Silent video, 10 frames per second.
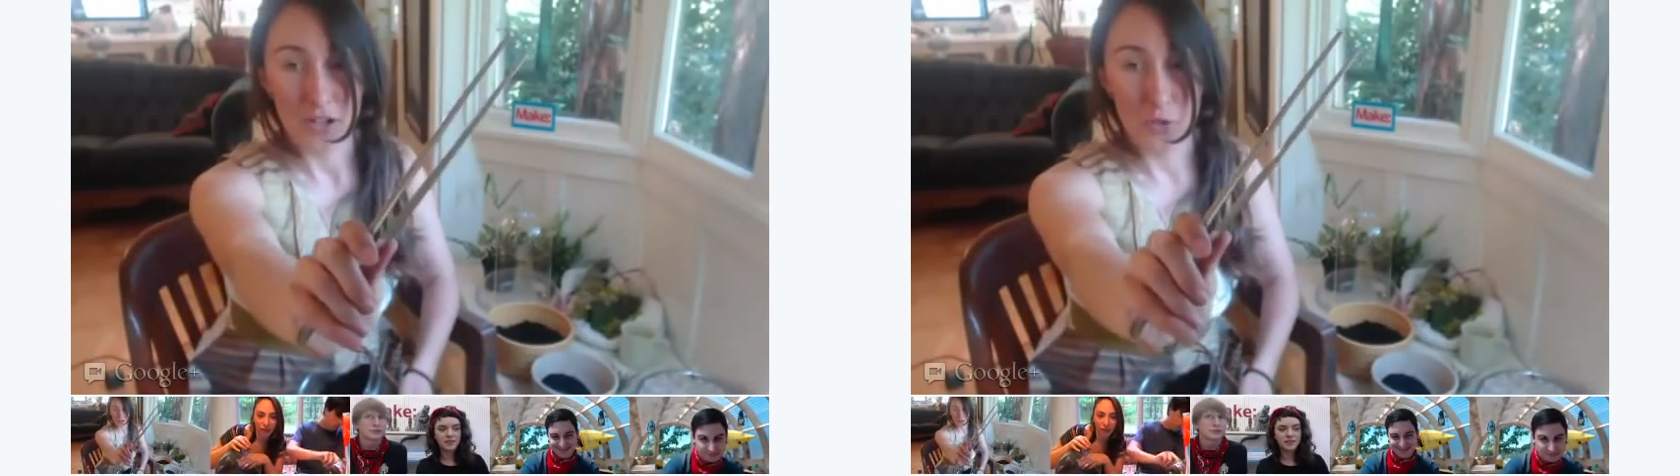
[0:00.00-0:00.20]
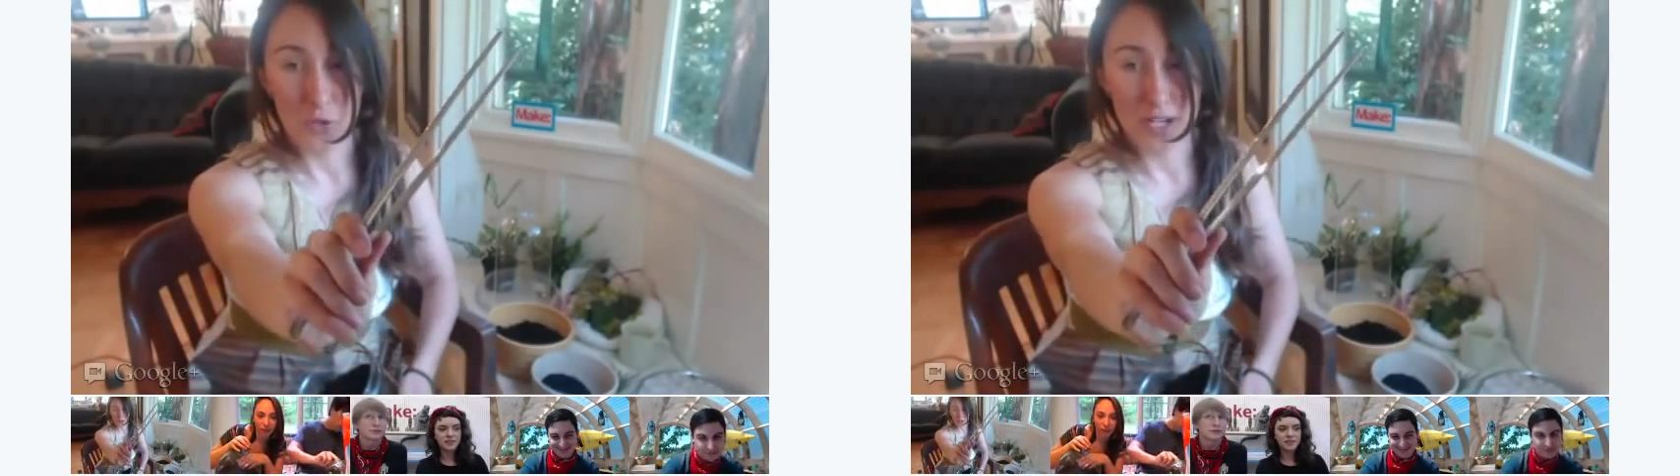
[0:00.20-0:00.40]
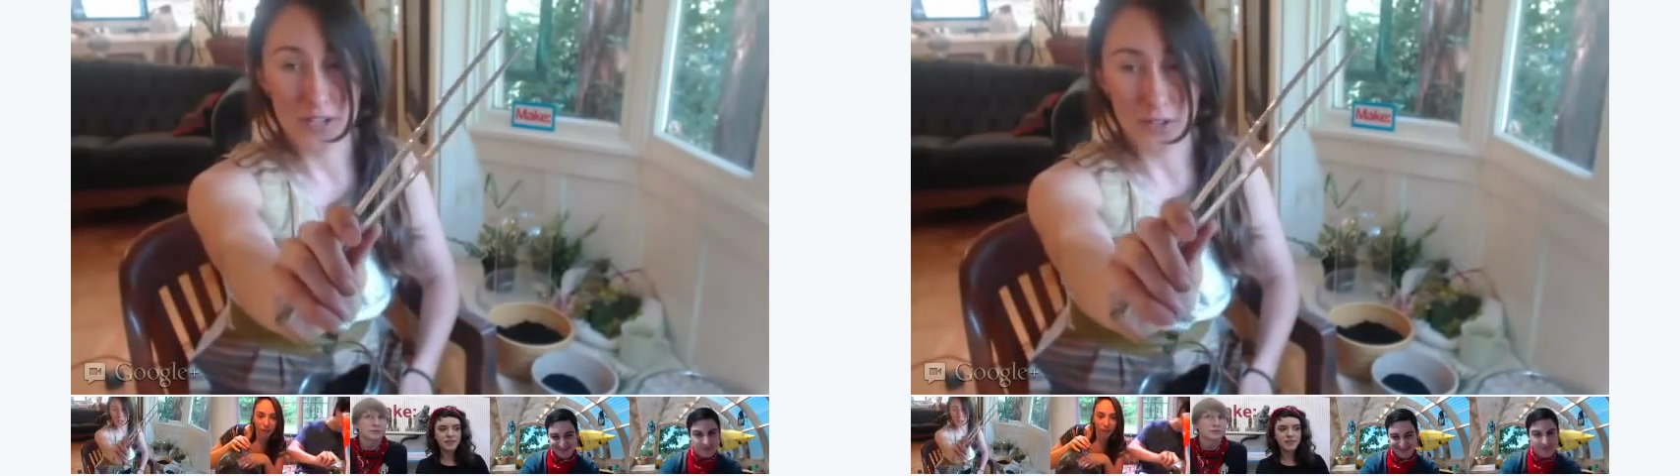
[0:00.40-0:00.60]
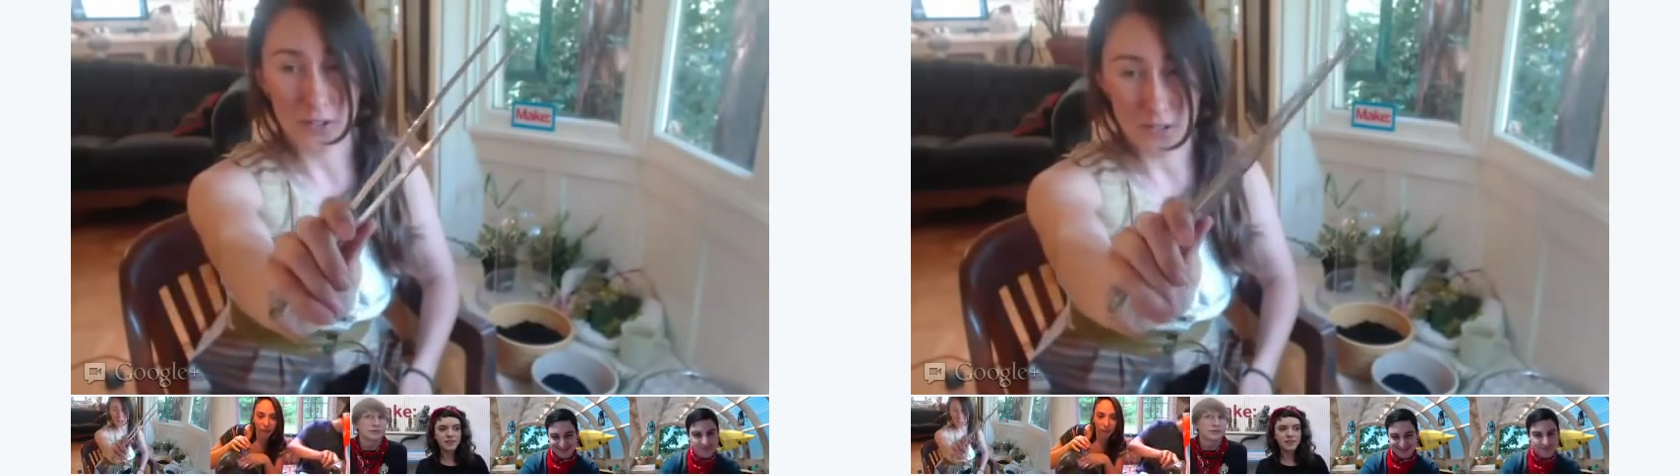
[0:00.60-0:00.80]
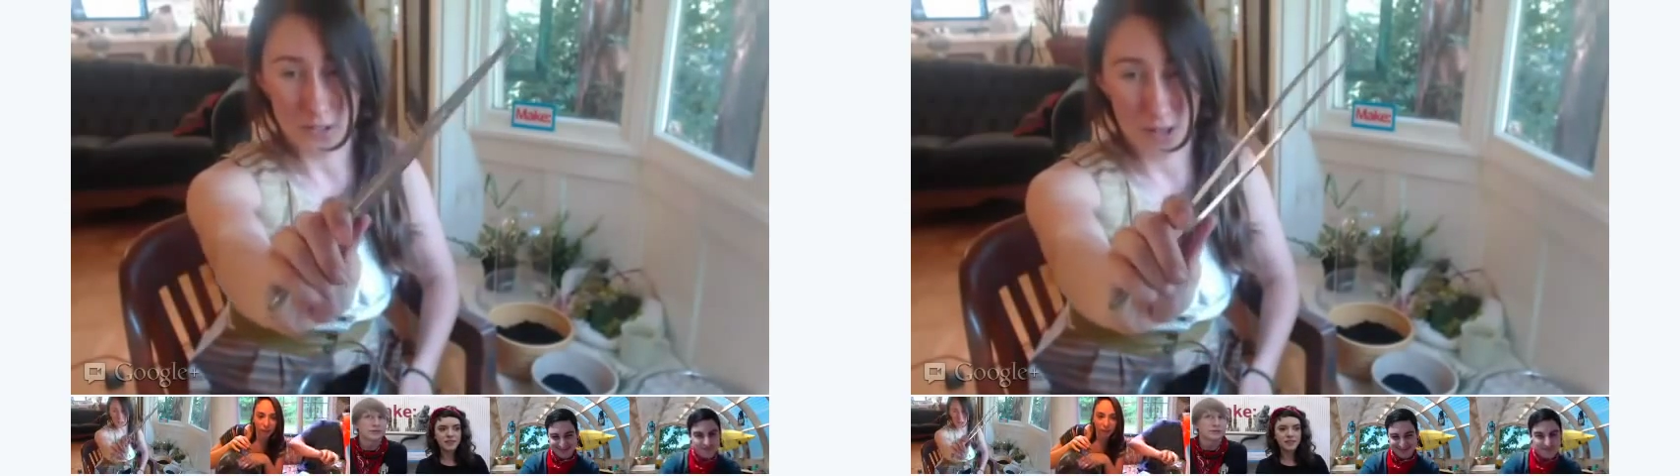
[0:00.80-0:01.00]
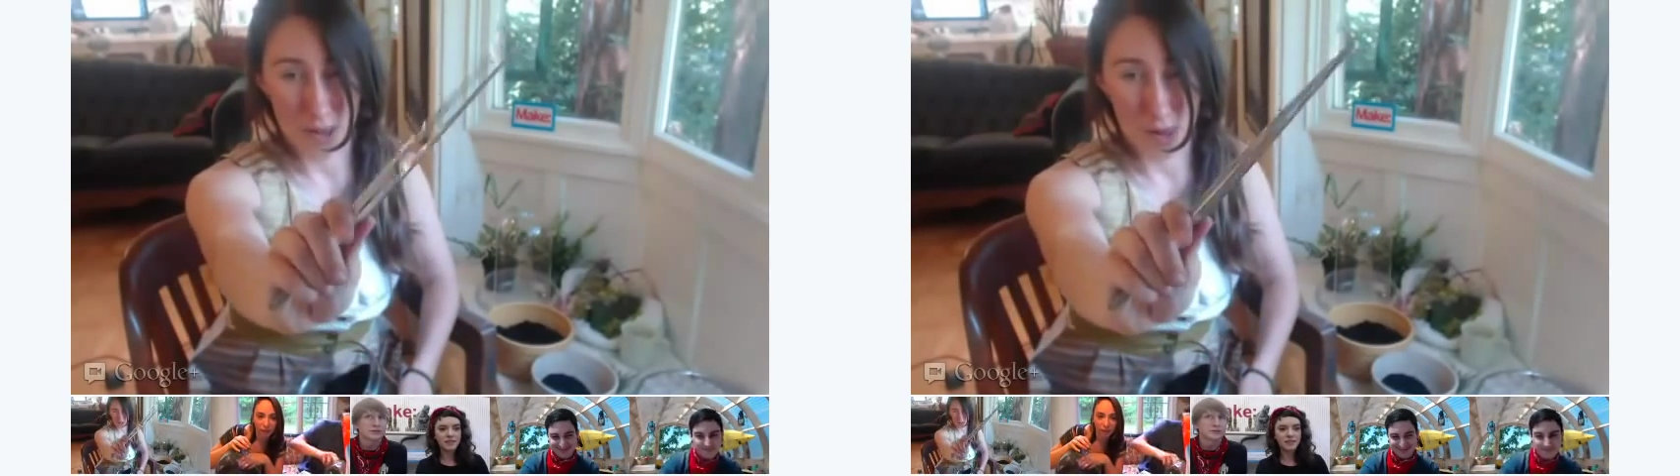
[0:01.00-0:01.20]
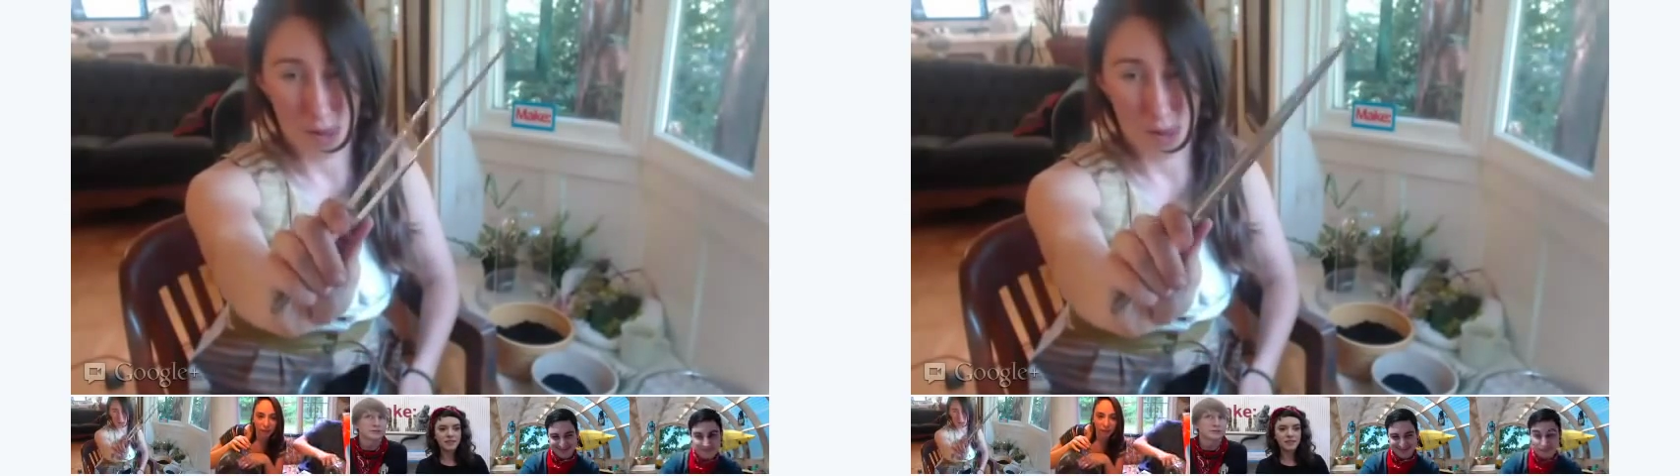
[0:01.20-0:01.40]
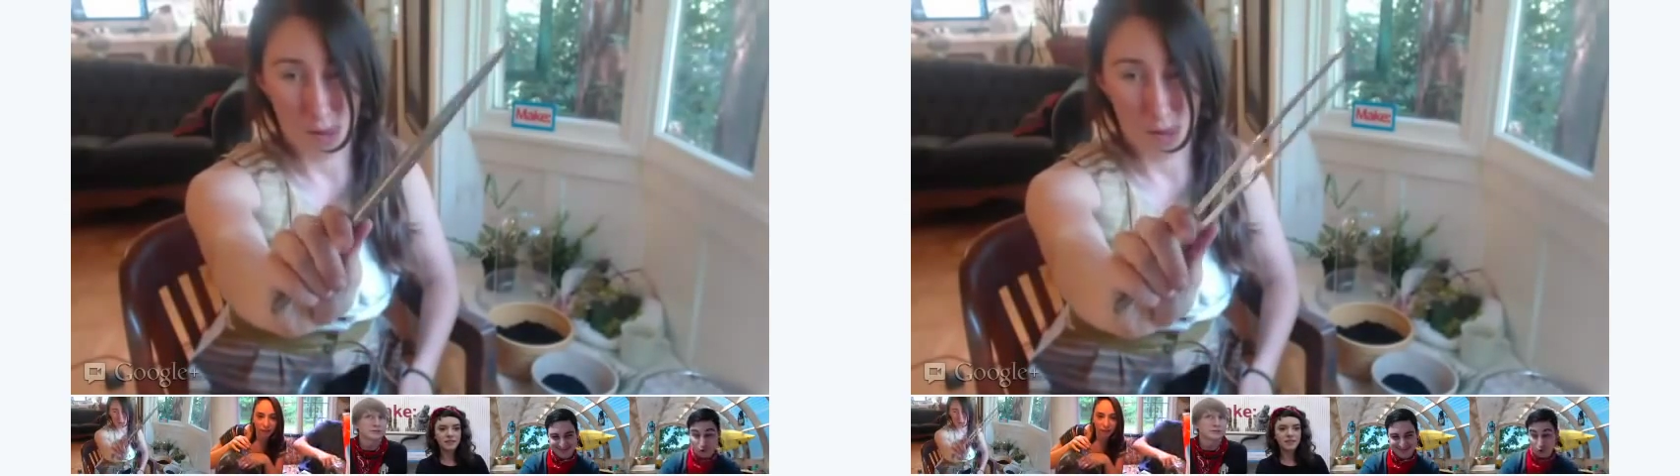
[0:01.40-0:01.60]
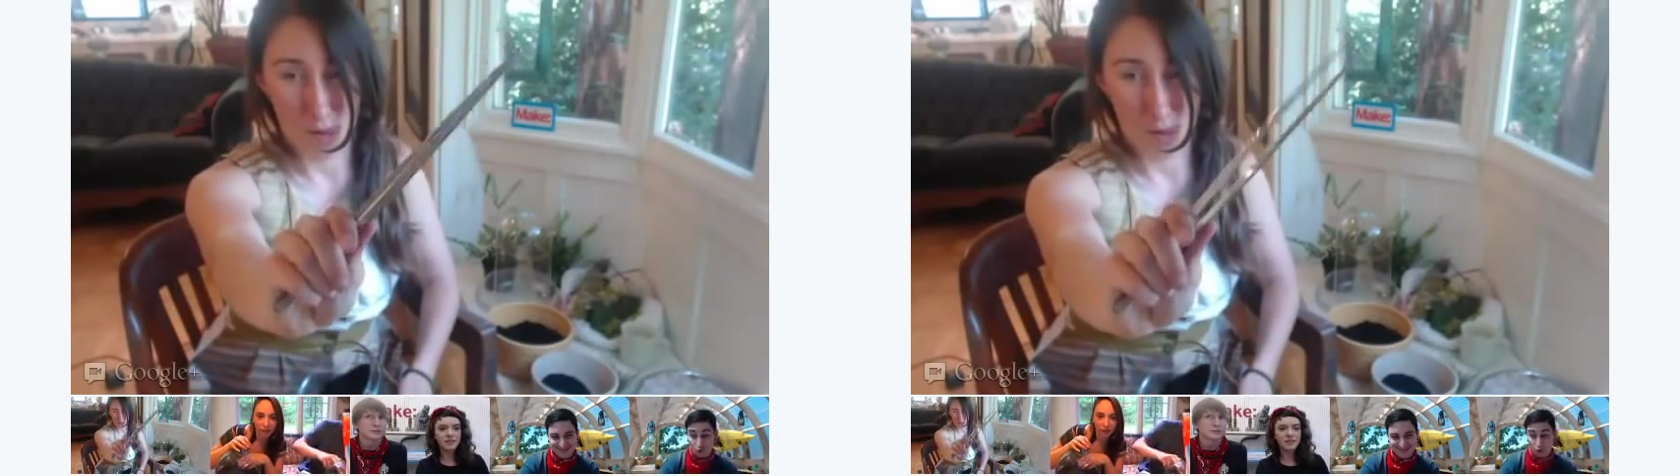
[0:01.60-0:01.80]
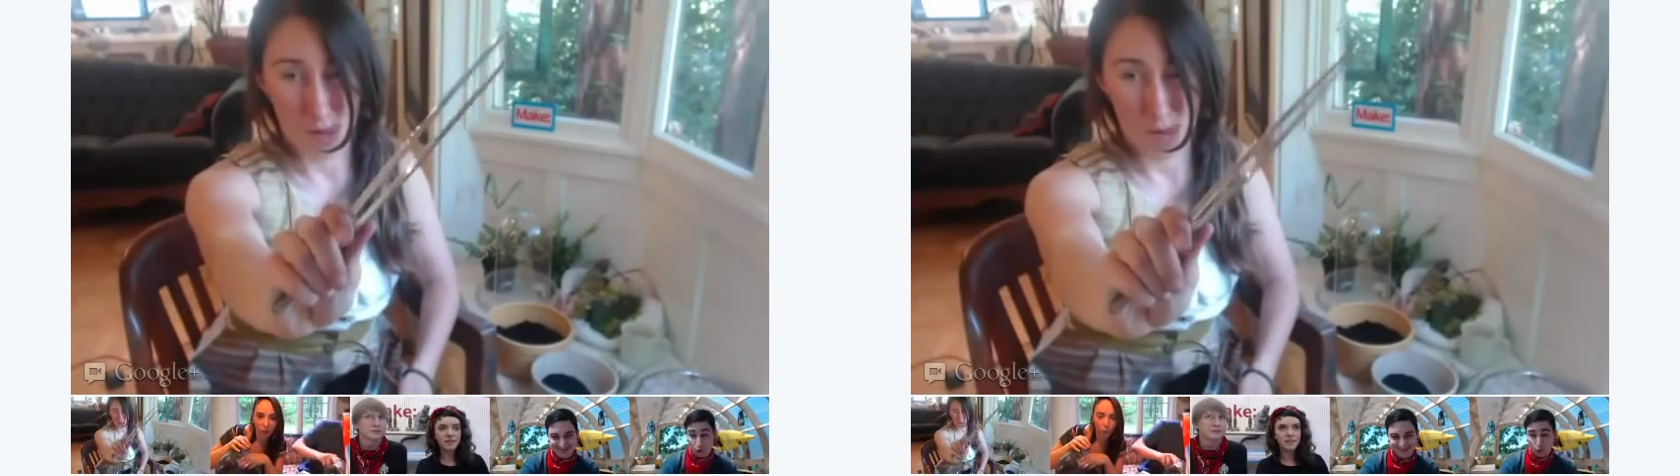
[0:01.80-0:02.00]
Tweezers.
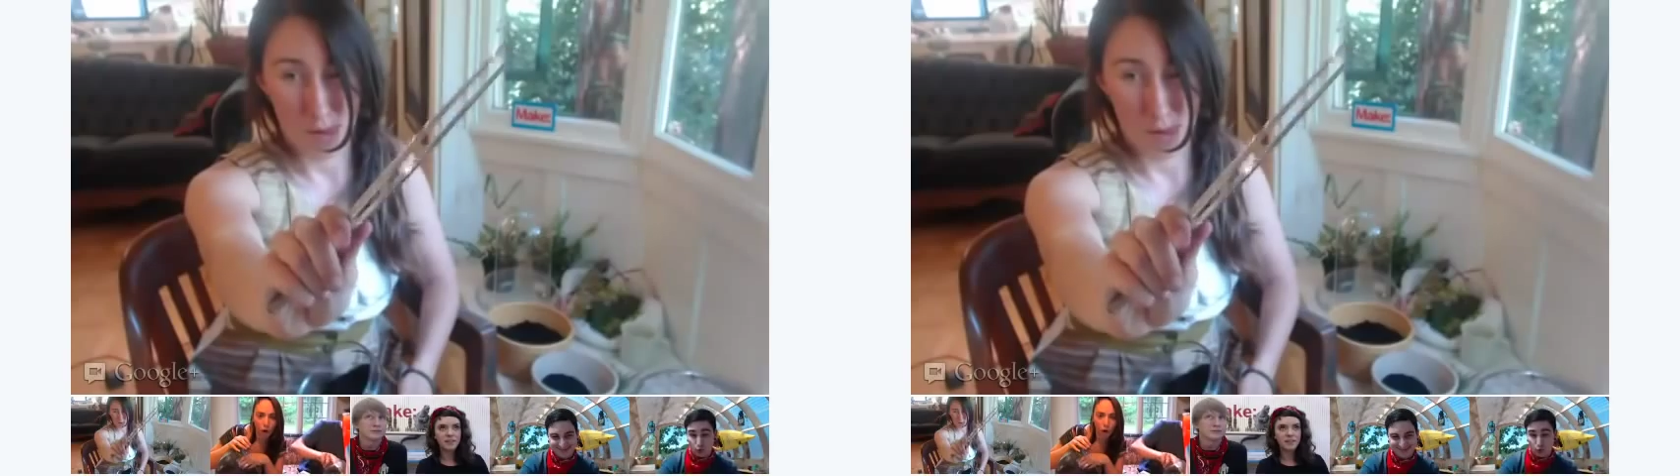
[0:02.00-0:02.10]
Tweezers.